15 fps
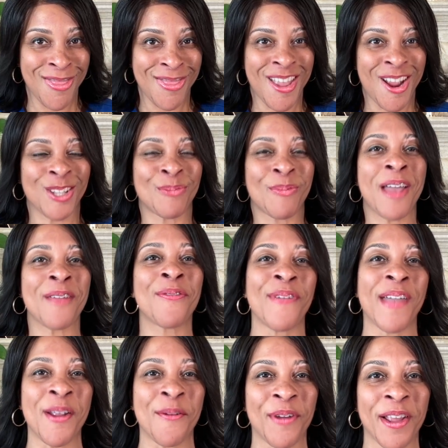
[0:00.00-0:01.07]
there's my
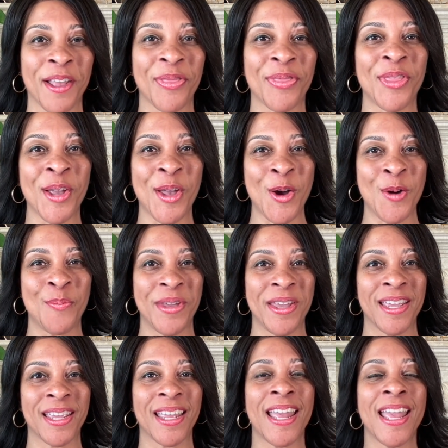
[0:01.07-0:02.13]
favorite, the Go
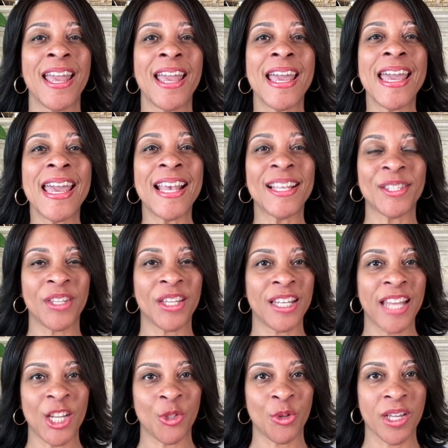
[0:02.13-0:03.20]
Big. It's an
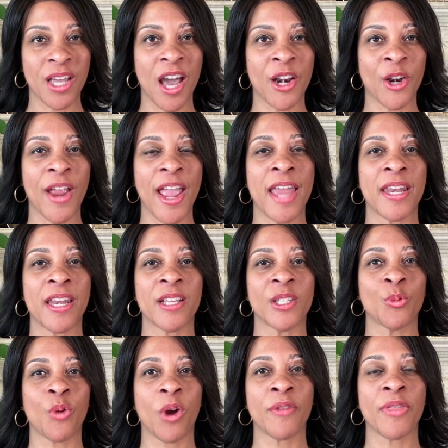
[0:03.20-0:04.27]
electric cutter and it
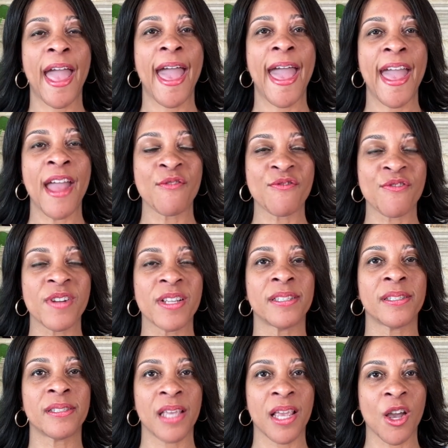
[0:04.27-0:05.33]
is worth every
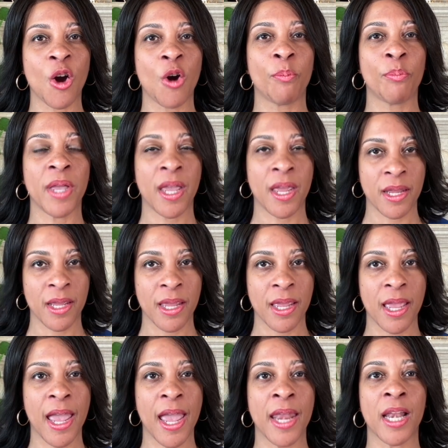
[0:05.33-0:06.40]
single penny.
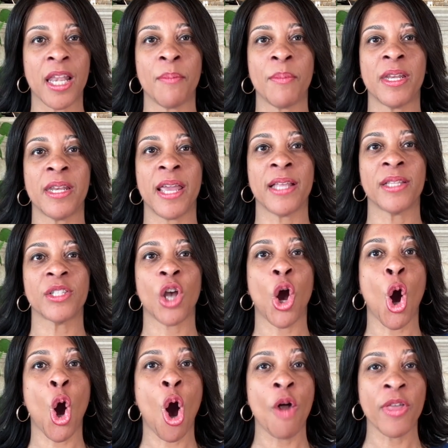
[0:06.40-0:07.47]
It eliminates
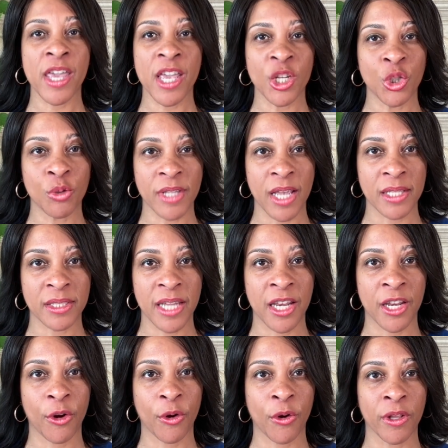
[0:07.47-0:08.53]
all the issues I
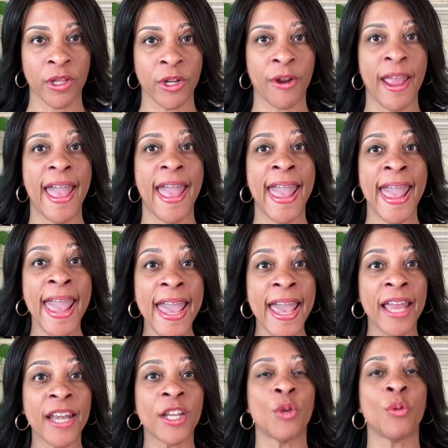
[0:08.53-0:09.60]
stated earlier
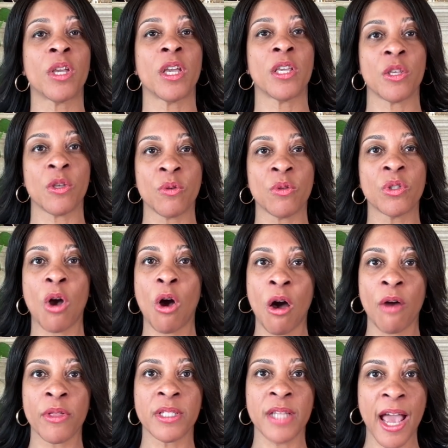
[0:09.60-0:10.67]
and you can use
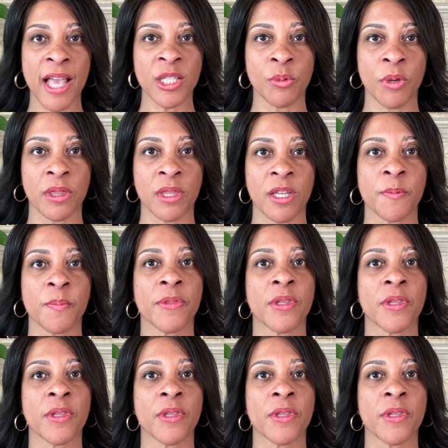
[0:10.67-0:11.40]
all the dies with it.